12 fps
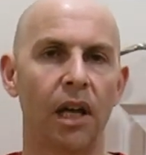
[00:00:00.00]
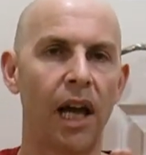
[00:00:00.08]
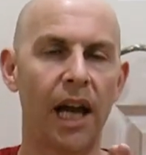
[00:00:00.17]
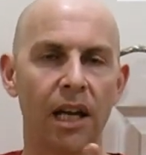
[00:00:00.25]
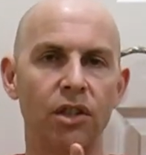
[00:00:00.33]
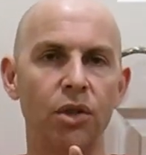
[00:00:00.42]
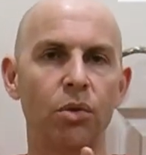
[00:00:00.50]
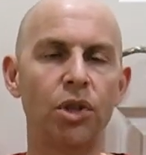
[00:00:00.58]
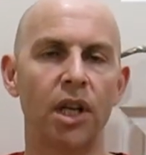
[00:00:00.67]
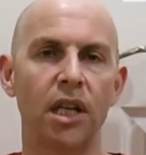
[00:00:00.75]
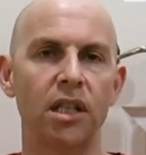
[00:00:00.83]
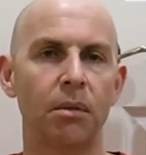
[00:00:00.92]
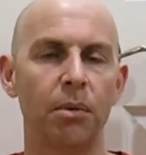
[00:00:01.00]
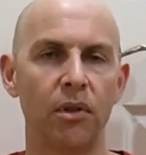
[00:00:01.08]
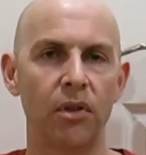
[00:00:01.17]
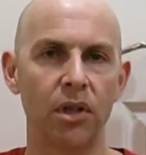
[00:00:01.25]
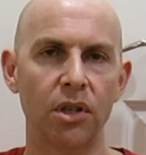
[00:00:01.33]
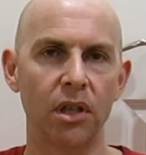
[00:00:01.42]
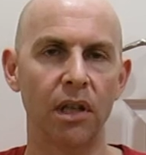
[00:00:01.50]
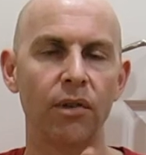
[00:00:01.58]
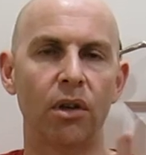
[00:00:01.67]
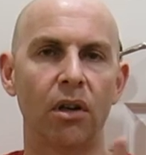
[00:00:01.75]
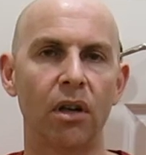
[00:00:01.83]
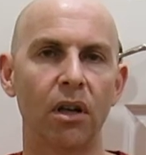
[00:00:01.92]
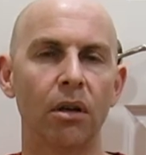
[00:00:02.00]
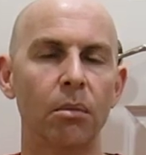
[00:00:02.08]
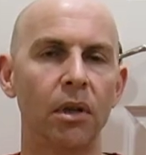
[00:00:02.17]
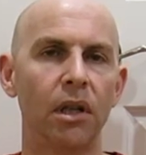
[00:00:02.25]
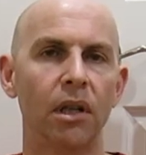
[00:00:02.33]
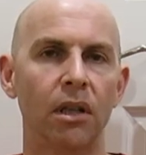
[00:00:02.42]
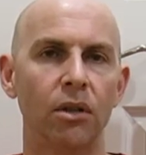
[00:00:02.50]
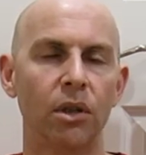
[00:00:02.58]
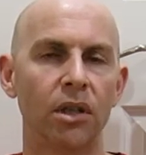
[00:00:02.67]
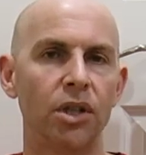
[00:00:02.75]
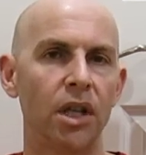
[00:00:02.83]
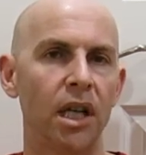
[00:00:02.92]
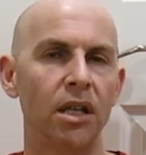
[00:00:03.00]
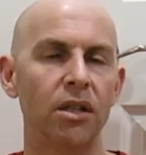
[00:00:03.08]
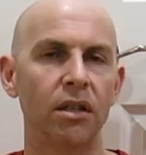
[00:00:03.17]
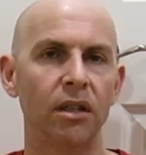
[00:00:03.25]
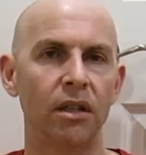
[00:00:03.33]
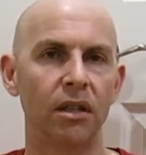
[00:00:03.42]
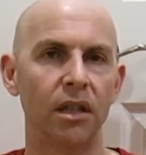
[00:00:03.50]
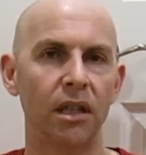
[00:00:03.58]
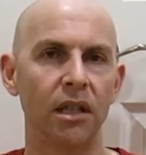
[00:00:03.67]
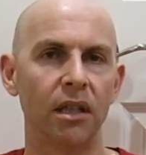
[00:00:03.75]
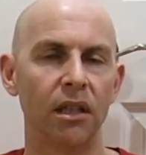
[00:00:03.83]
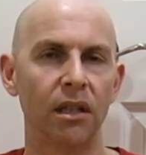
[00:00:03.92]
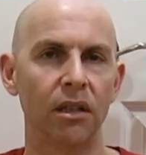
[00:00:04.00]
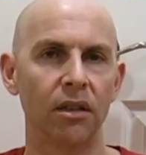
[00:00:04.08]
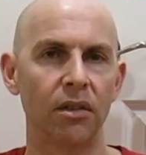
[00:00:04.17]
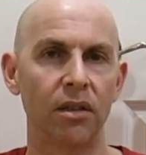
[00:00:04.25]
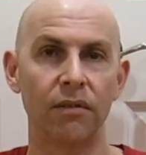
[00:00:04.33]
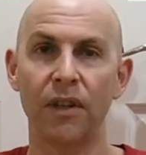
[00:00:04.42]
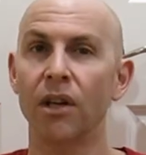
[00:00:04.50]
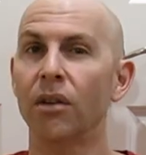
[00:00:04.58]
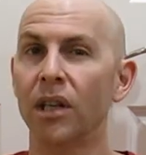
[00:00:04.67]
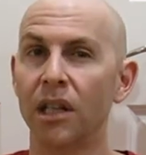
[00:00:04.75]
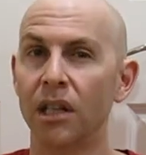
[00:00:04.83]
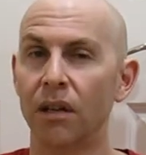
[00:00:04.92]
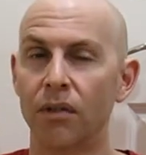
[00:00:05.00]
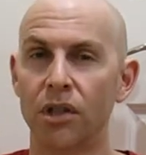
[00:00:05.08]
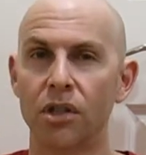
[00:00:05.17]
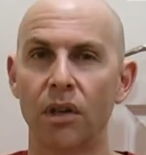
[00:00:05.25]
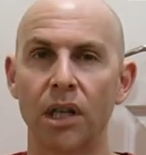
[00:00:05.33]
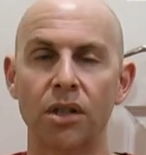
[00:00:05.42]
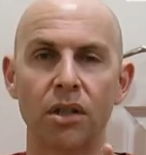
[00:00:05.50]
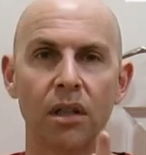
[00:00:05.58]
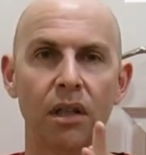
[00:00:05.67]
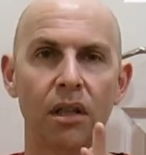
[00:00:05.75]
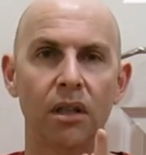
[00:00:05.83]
As you change the position of your arm, you can change the severity of the stretch.